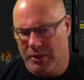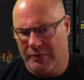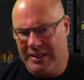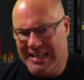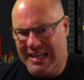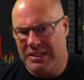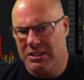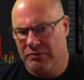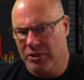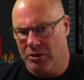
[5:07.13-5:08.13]
we have a
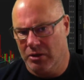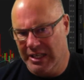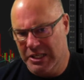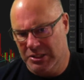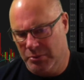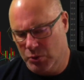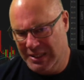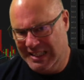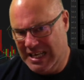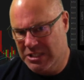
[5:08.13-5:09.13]
negative correlation
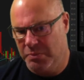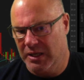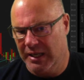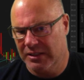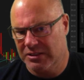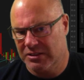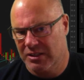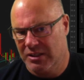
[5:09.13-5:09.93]
between the SPX